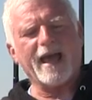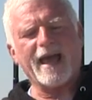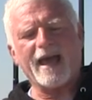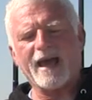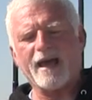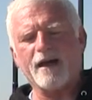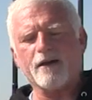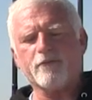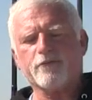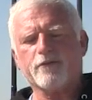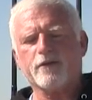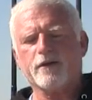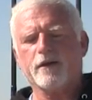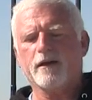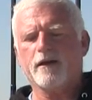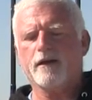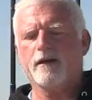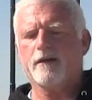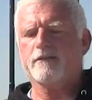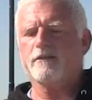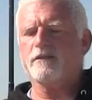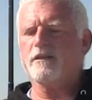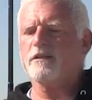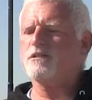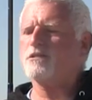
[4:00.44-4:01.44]
have
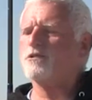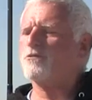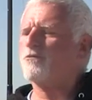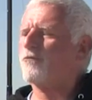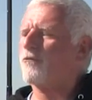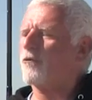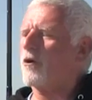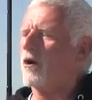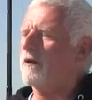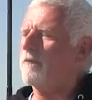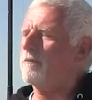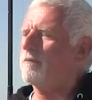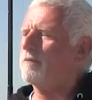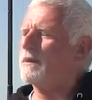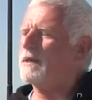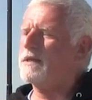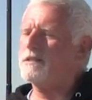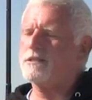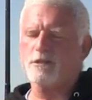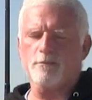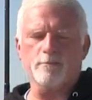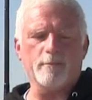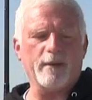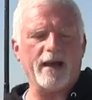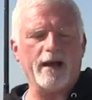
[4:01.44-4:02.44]
this front
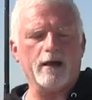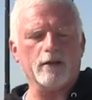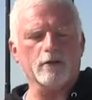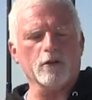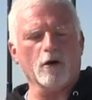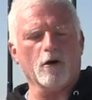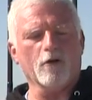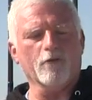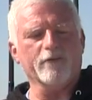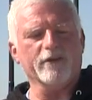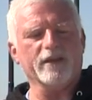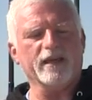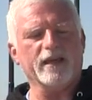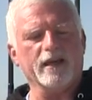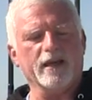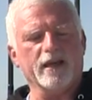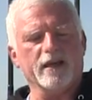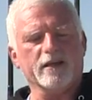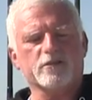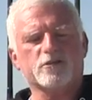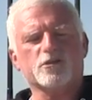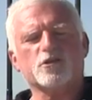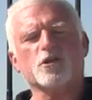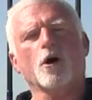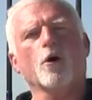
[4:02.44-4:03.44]
piece of metal over
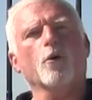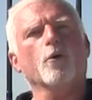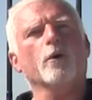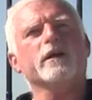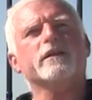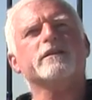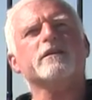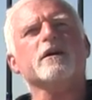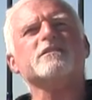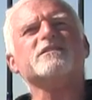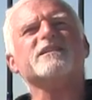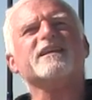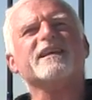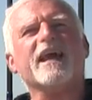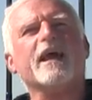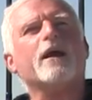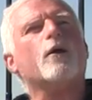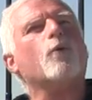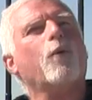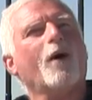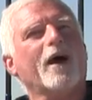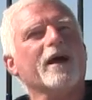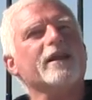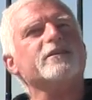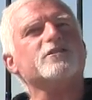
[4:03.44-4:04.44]
here, so it doesn't get
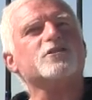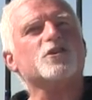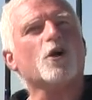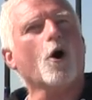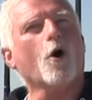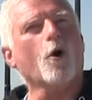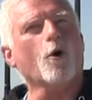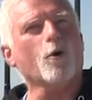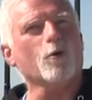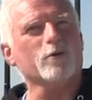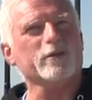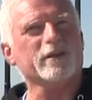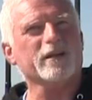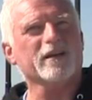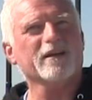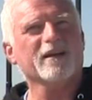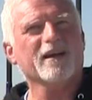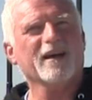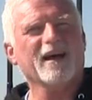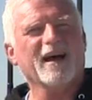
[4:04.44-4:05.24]
quite as cold.